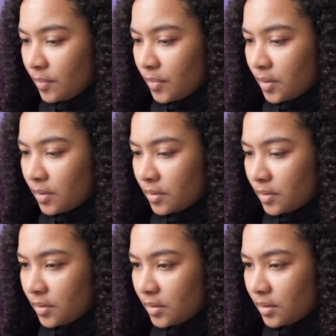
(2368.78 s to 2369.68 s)

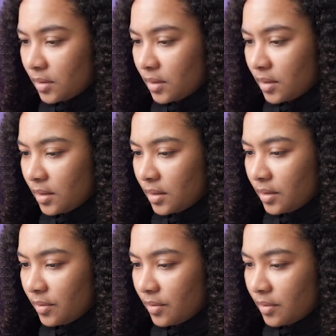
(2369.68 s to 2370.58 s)

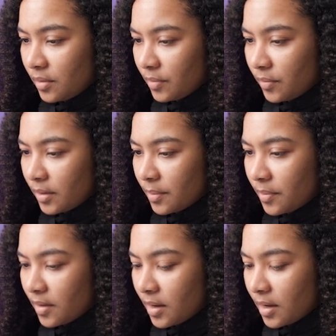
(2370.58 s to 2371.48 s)
and wrap
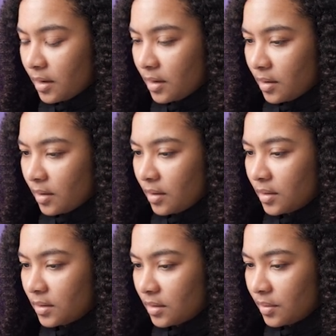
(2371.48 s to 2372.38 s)

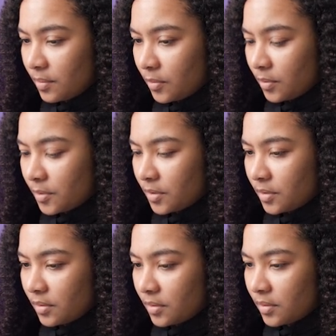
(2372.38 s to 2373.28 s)
this in a,
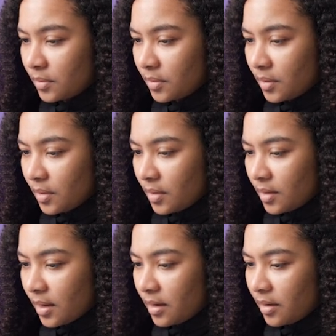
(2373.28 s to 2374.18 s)

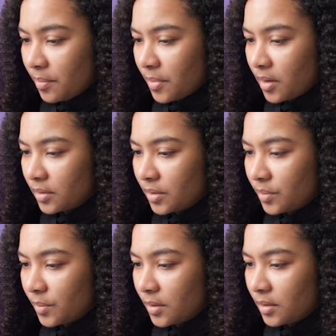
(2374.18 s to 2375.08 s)
that in a box
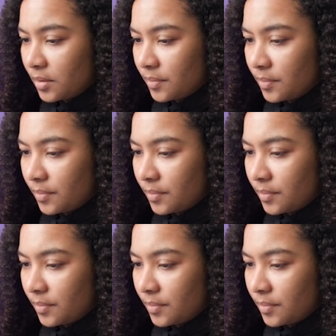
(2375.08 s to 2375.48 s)
as well.